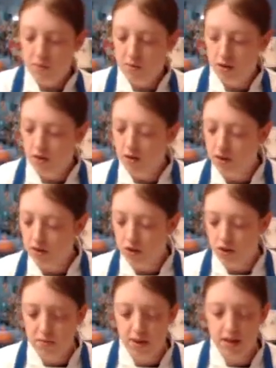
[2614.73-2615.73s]
put it on the
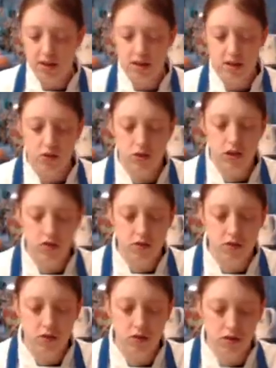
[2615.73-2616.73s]
sheet pan and it
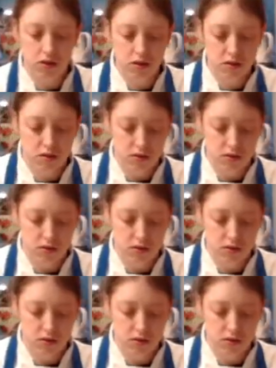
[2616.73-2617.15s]
transferred to the... Oh,